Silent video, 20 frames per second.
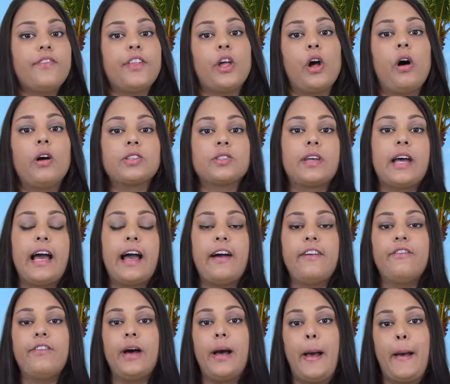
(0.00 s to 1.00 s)
They also
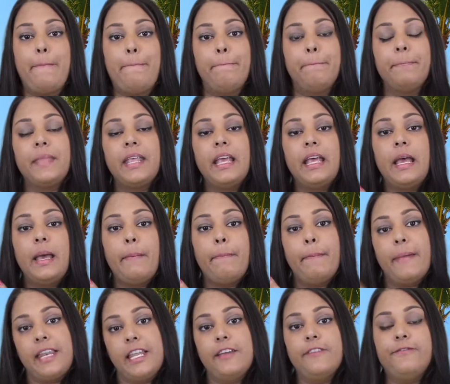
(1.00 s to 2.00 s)
have
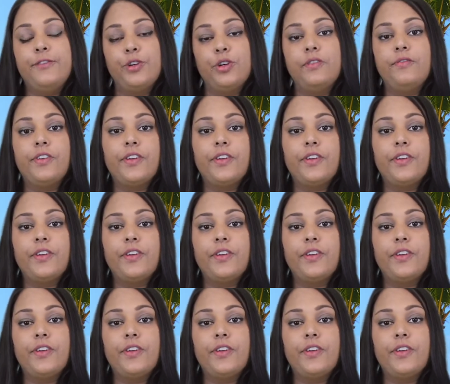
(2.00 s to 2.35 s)
mini food